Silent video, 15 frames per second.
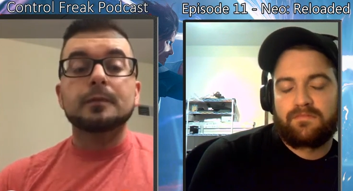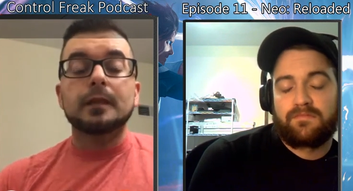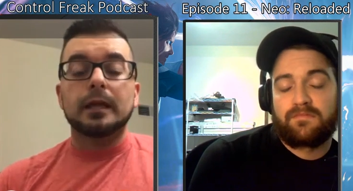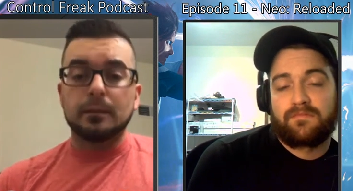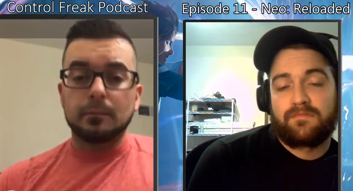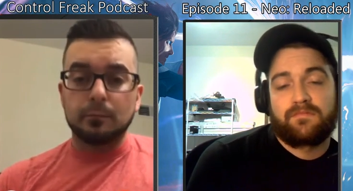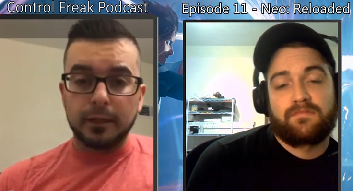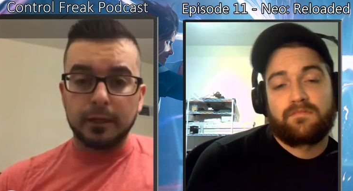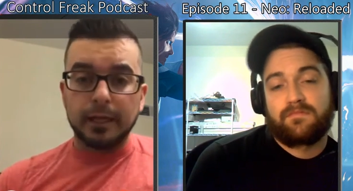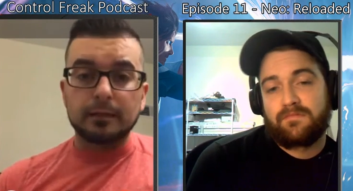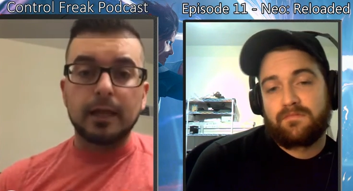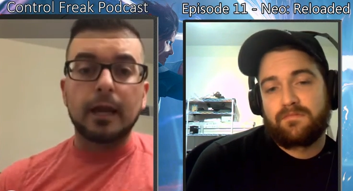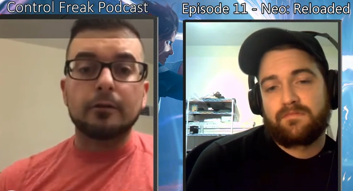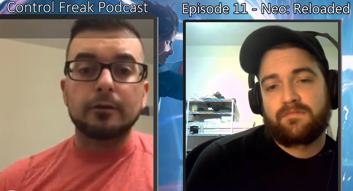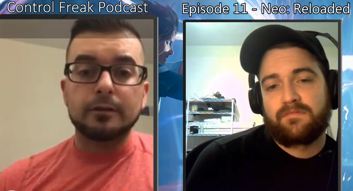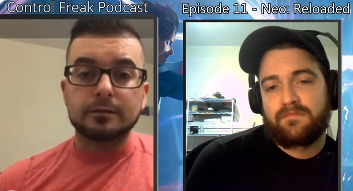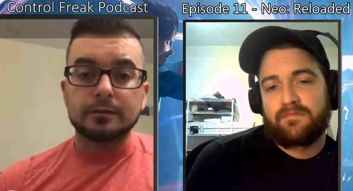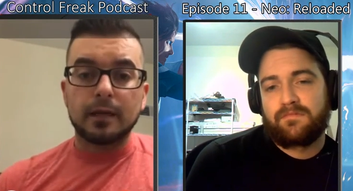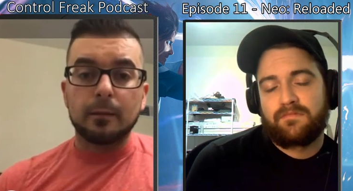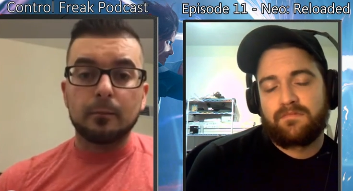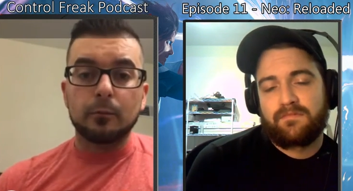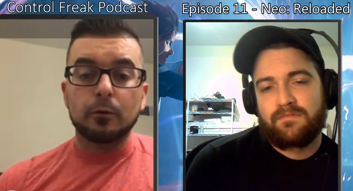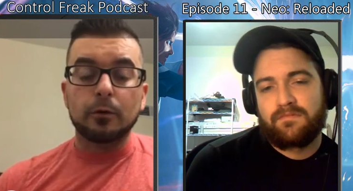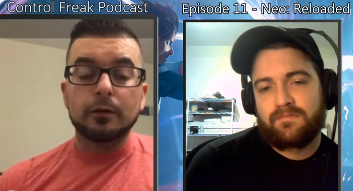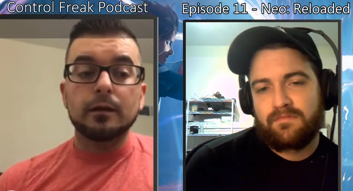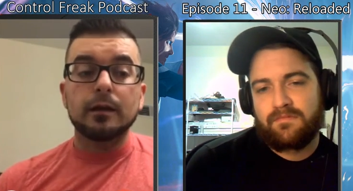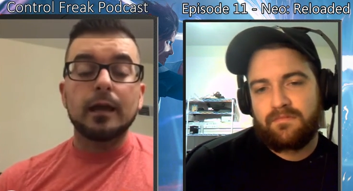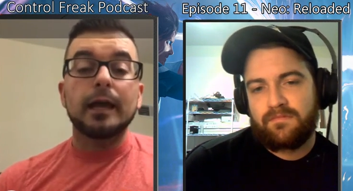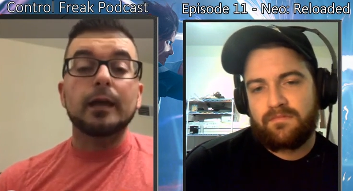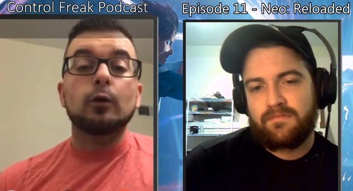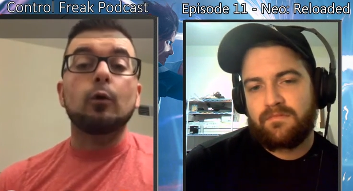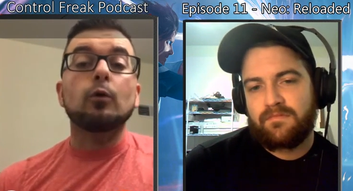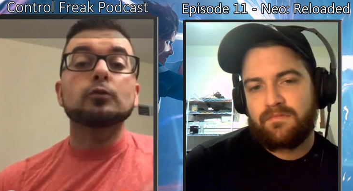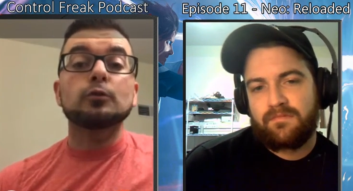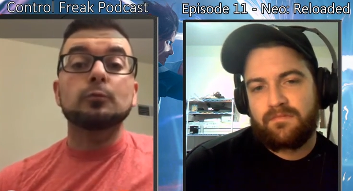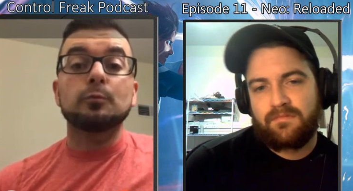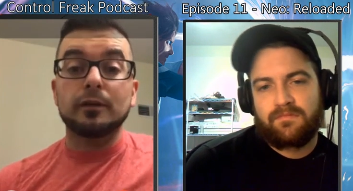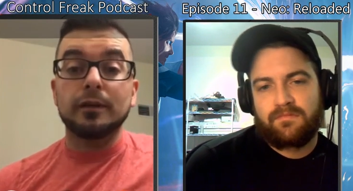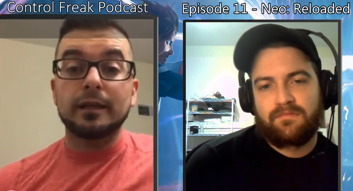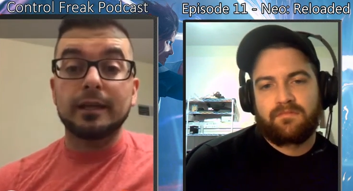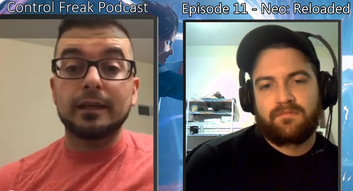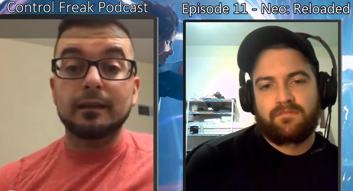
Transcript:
Speaker 1: and then playing Lyra in the sideboard, and also playing